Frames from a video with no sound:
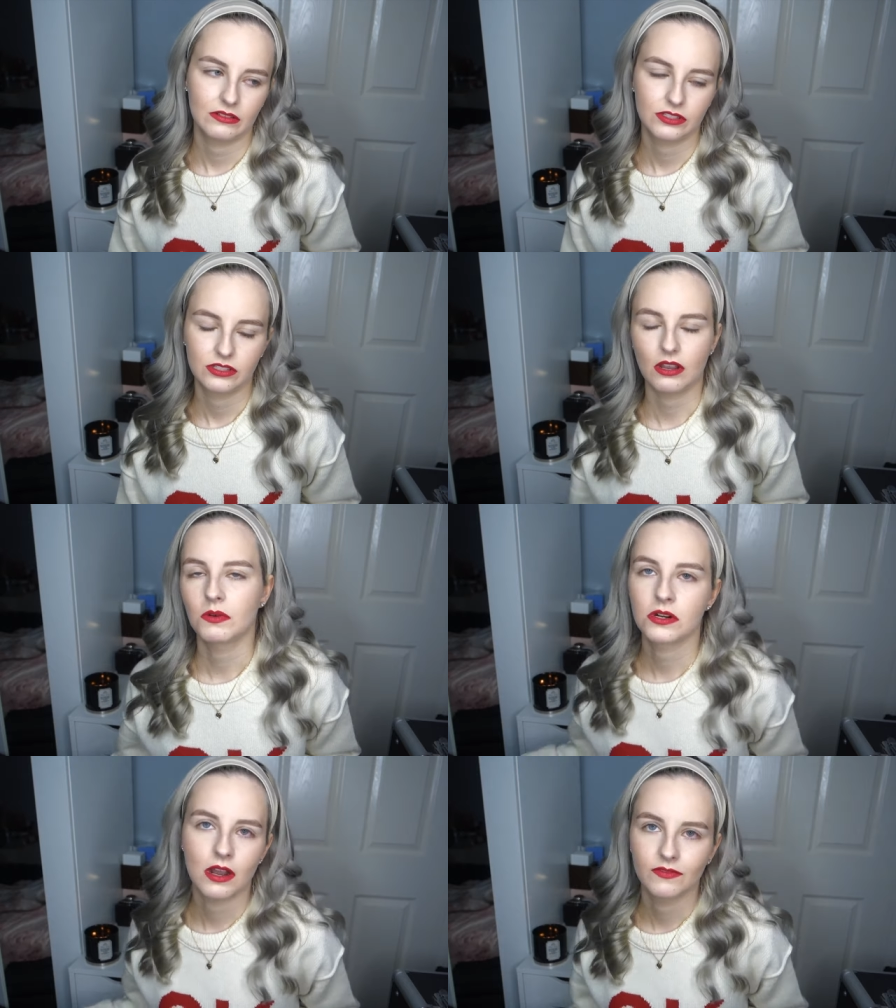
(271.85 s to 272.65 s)
so
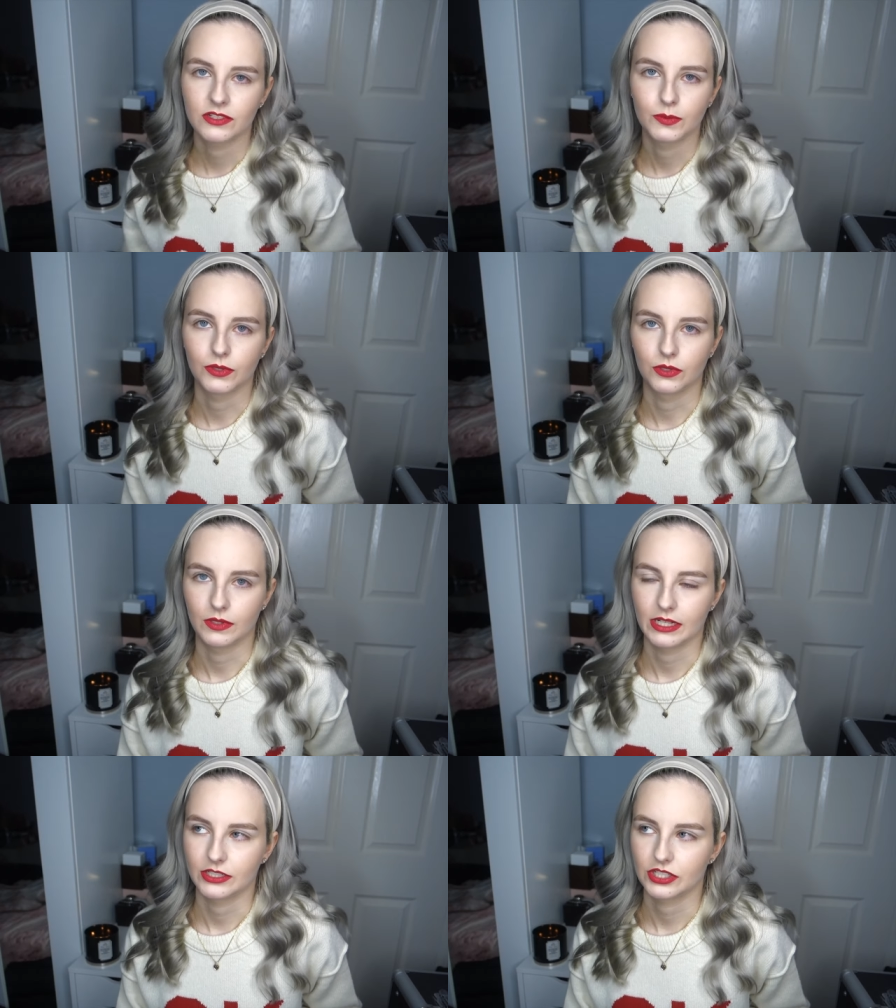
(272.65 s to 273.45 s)
uncomfortable
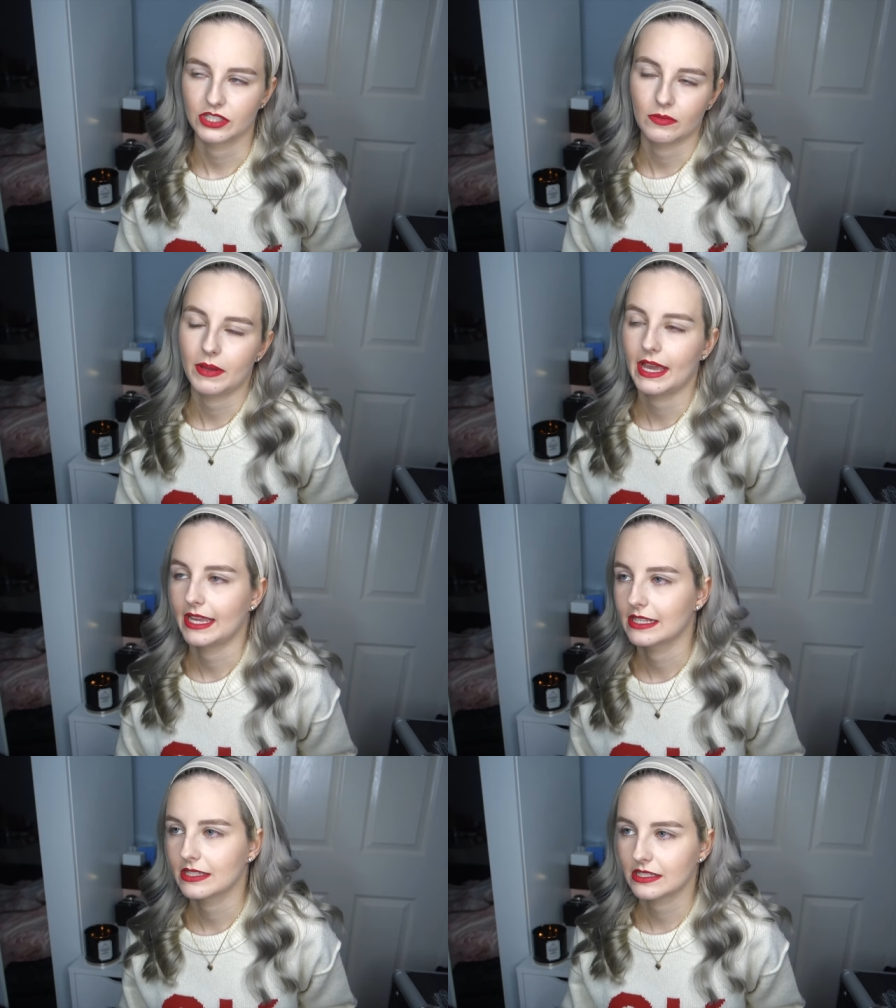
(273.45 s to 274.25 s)
and just a
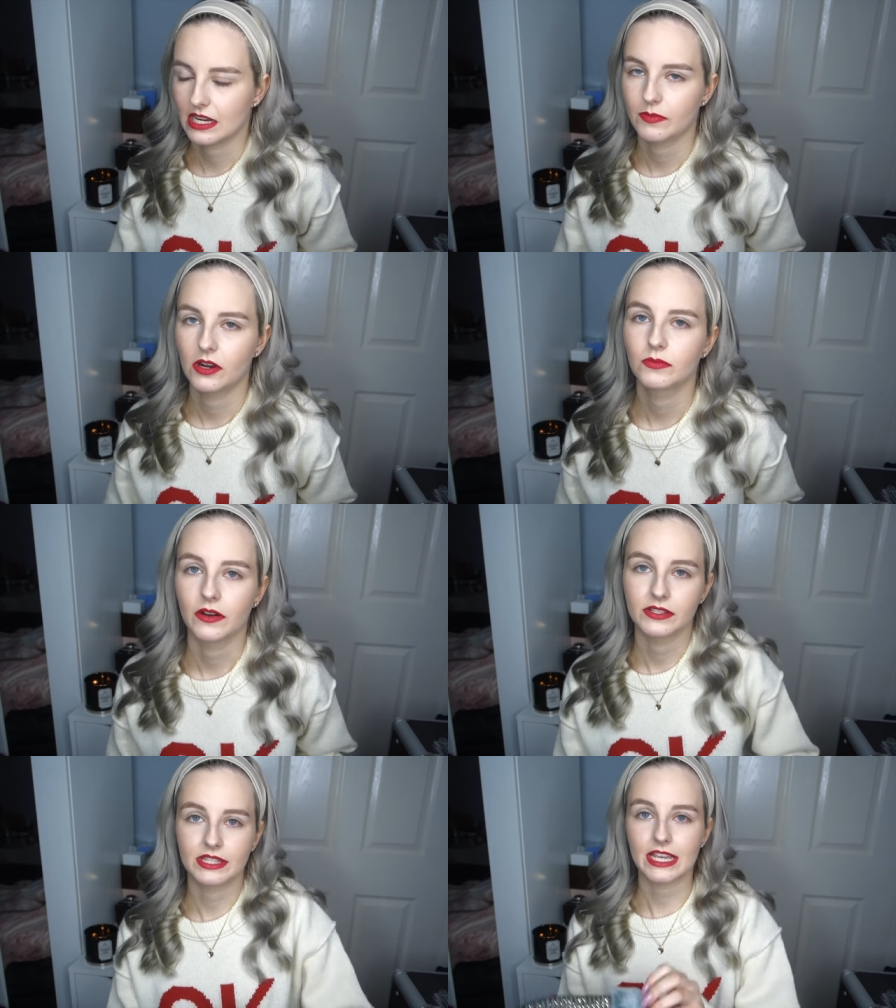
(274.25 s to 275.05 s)
pain to slip on
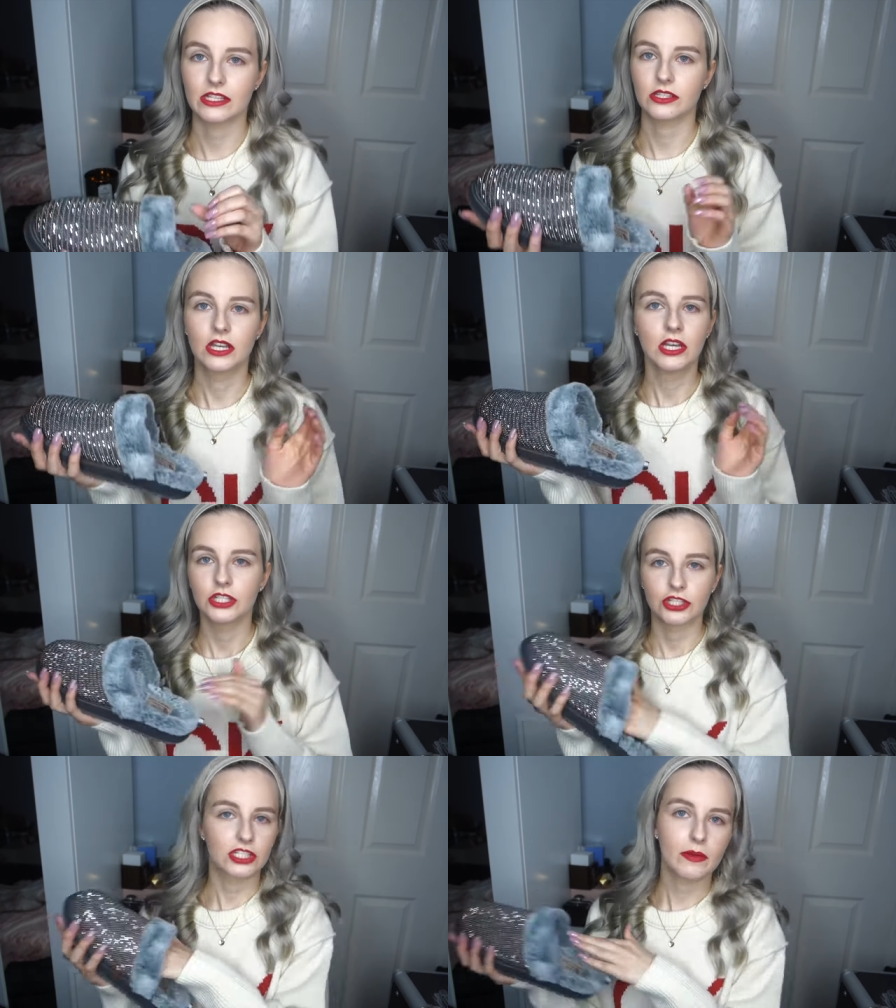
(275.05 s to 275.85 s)
whereas these
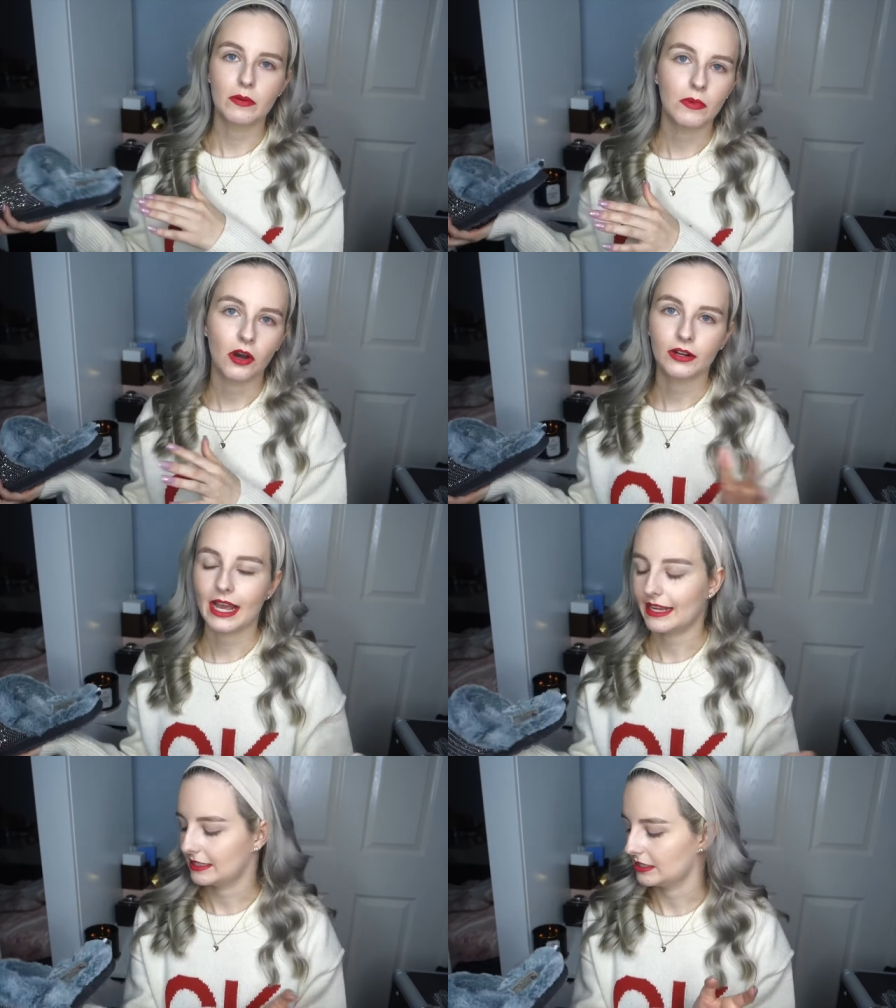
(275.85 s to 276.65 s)
just slip them on
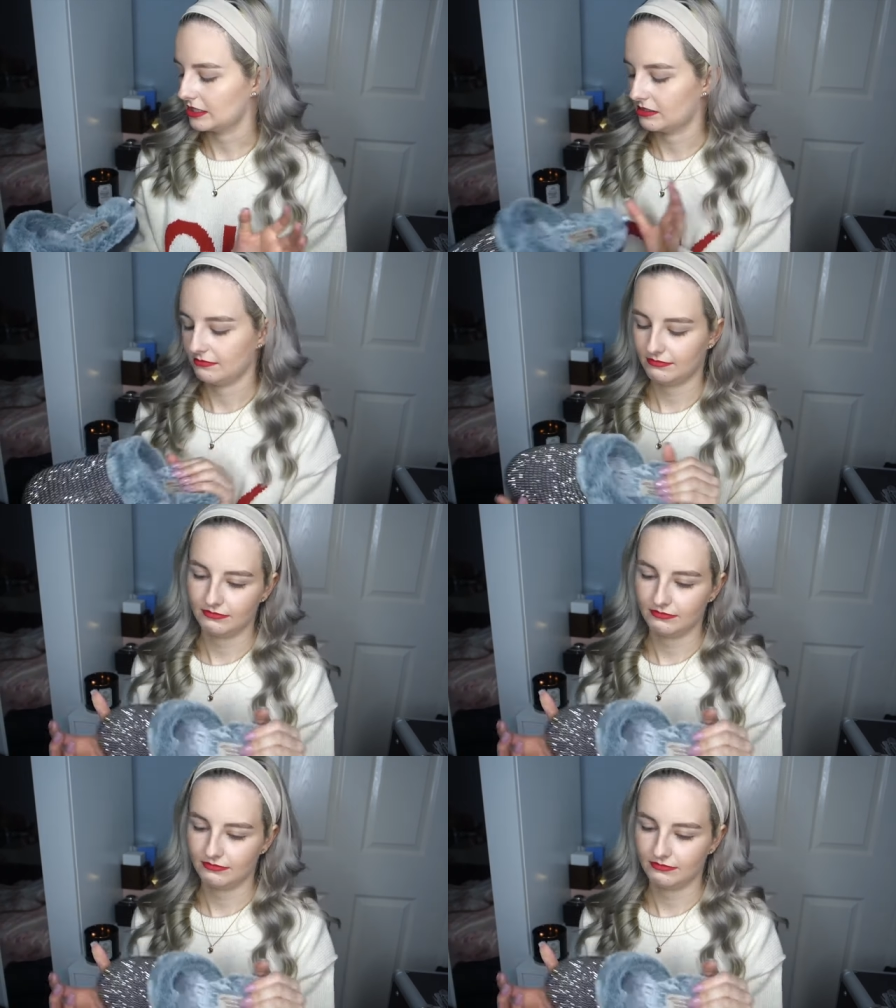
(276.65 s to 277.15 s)
and